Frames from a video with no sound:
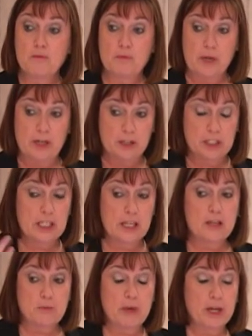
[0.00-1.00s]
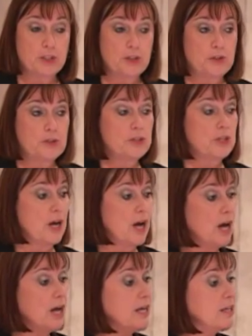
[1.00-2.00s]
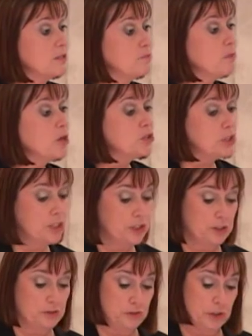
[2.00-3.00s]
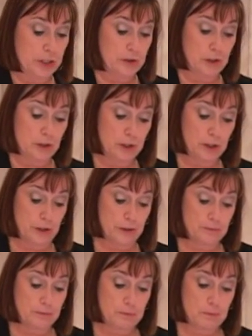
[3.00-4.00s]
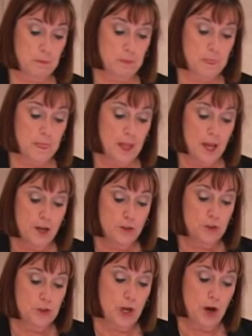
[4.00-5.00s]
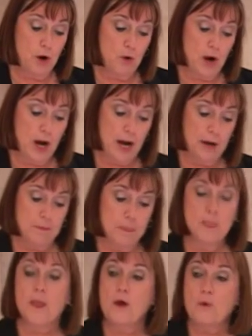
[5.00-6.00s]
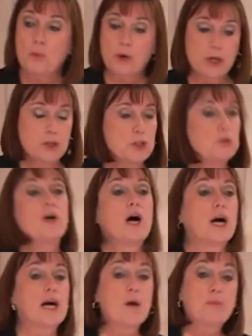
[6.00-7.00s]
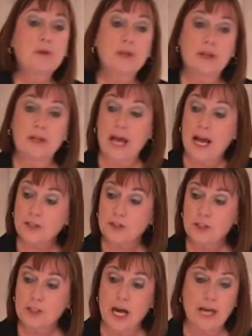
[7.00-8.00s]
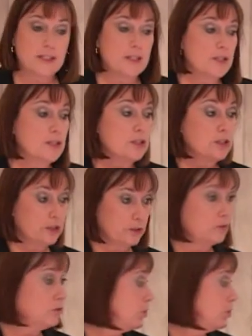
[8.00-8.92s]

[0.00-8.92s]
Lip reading: meaning see the pictures, it's much easier for you to learn. So we're going to do a couple little exercises to